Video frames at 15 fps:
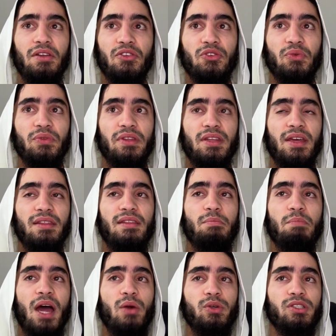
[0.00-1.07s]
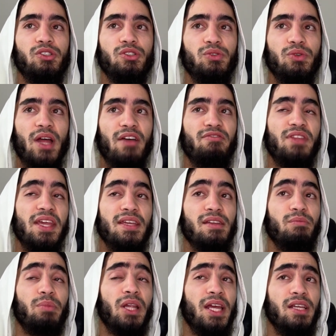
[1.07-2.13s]
So the marriage could have
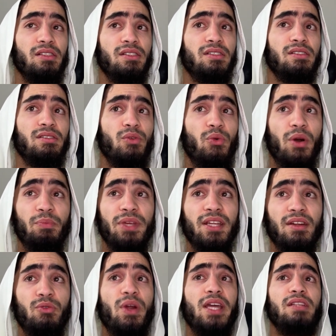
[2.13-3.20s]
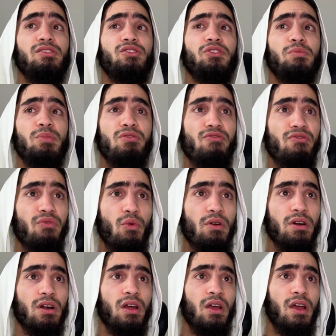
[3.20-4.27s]
taken place or been arranged
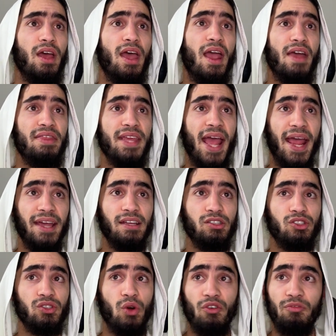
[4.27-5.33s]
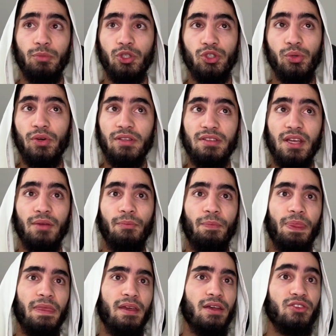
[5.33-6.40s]
before the age of maturity.
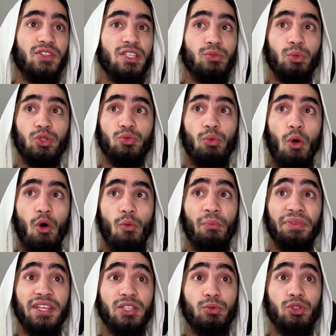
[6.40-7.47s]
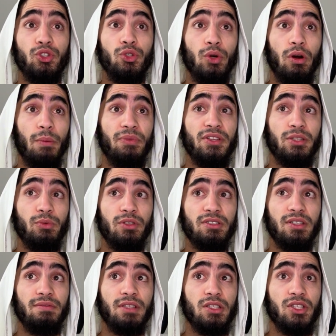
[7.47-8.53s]
This was Rome, this was Europe, this was
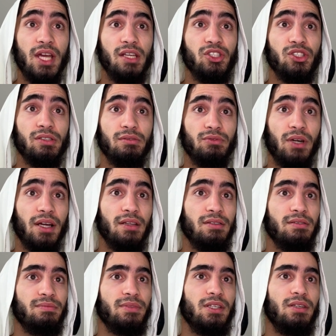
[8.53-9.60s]
civilization, right?